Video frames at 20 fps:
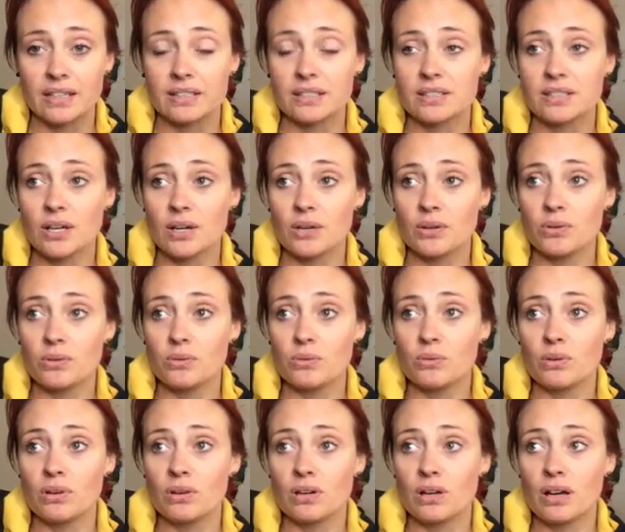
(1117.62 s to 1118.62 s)

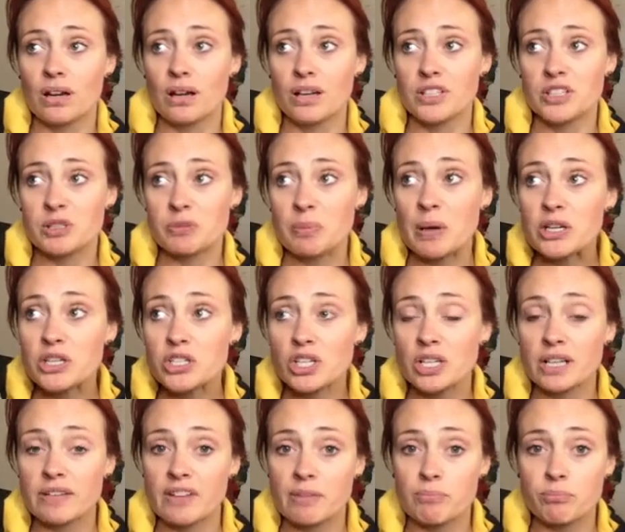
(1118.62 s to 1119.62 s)
So
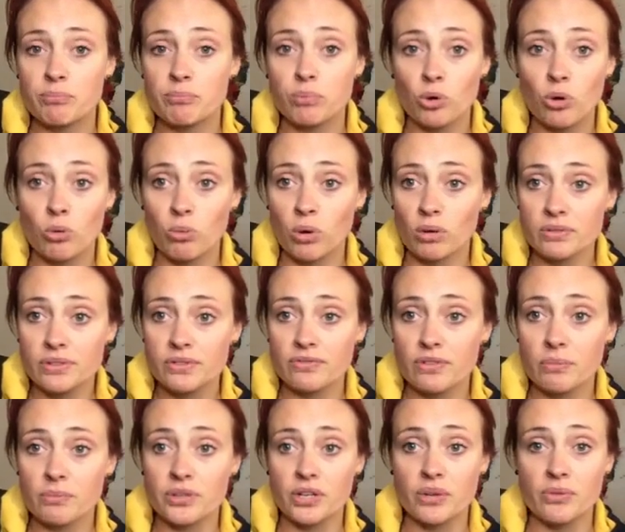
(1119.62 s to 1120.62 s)
especially if they bought once
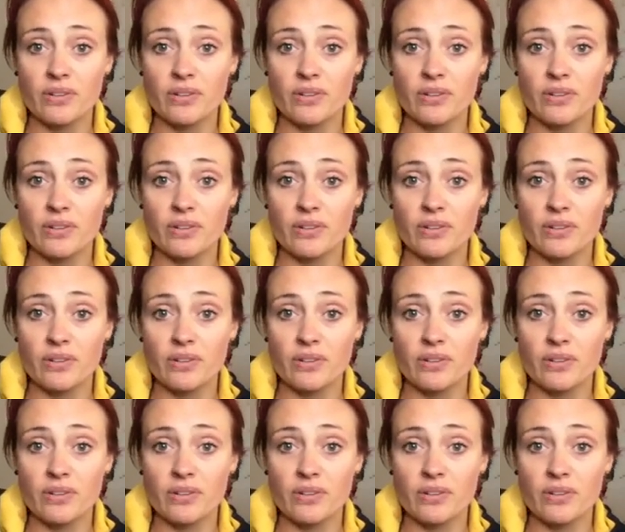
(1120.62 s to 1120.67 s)
from you,